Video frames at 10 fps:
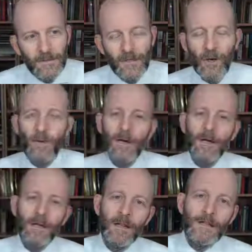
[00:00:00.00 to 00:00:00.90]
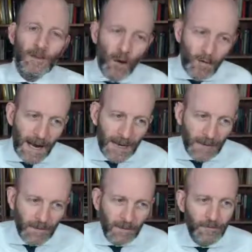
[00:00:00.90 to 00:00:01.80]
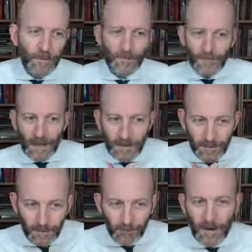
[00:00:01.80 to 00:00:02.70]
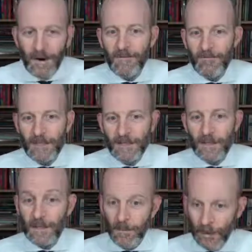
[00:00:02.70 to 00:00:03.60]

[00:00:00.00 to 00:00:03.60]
So let's go back and review Standard 5B